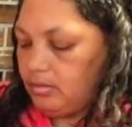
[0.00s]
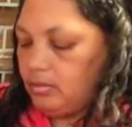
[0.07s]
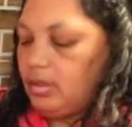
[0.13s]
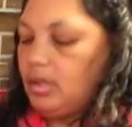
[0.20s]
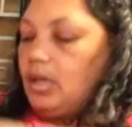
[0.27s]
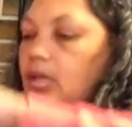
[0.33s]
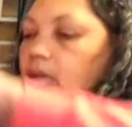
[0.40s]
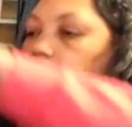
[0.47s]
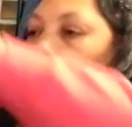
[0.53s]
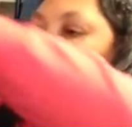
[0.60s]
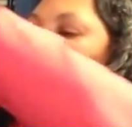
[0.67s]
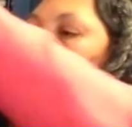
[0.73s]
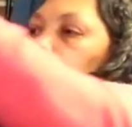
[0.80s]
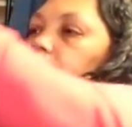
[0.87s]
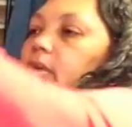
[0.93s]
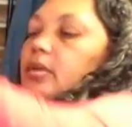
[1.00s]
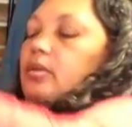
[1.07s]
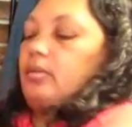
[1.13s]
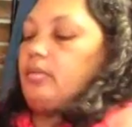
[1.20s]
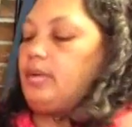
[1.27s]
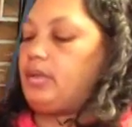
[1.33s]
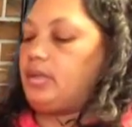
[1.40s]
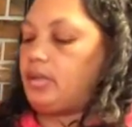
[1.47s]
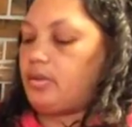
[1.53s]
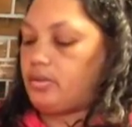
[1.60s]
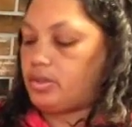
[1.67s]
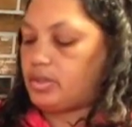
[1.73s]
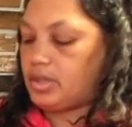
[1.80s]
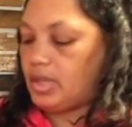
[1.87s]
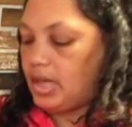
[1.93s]
Okay, now I'm going to go around the other
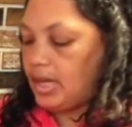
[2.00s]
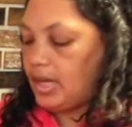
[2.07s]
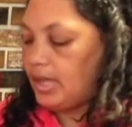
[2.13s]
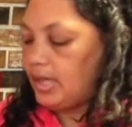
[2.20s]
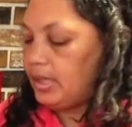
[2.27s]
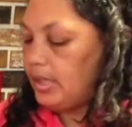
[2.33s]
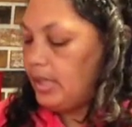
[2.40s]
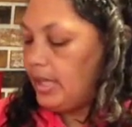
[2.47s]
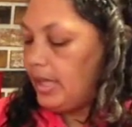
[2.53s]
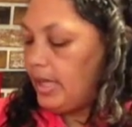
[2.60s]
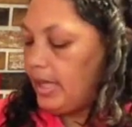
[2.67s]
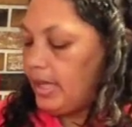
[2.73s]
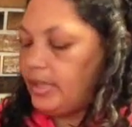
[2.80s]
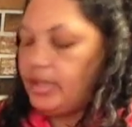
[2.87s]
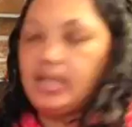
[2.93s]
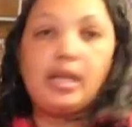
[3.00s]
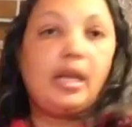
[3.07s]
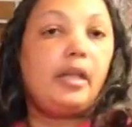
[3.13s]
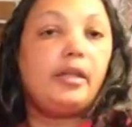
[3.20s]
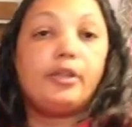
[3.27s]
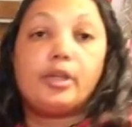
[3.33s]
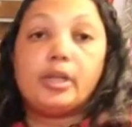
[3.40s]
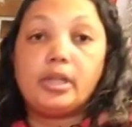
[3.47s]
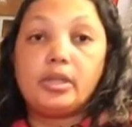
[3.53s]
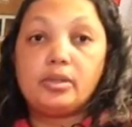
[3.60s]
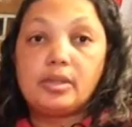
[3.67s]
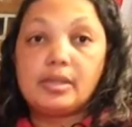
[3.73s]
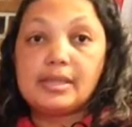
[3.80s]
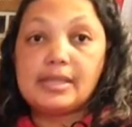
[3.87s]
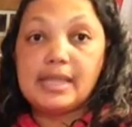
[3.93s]
side. And then you're going
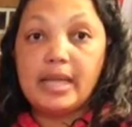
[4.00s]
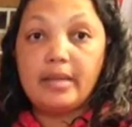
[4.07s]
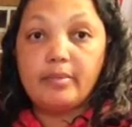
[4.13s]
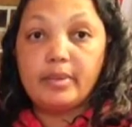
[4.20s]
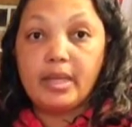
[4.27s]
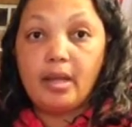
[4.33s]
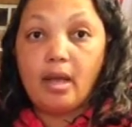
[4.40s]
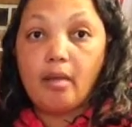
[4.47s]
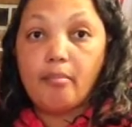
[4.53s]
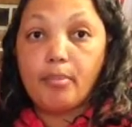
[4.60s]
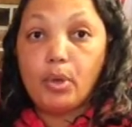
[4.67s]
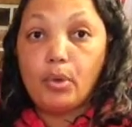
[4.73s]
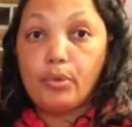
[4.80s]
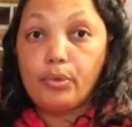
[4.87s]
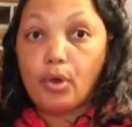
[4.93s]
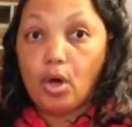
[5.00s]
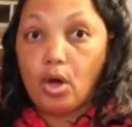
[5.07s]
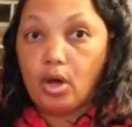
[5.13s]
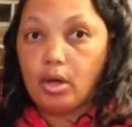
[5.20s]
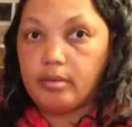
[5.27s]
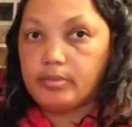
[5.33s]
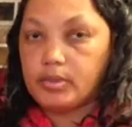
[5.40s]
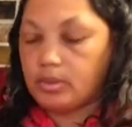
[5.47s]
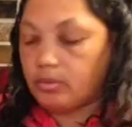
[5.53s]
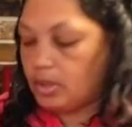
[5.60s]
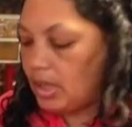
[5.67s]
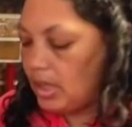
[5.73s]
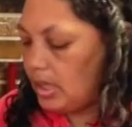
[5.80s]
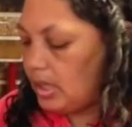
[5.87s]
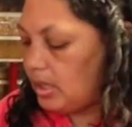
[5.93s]
to do the same thing on both arms,
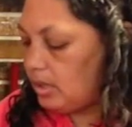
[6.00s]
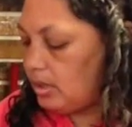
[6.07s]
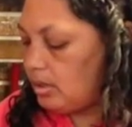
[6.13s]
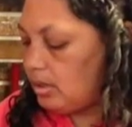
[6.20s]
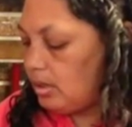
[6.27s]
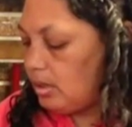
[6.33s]
okay?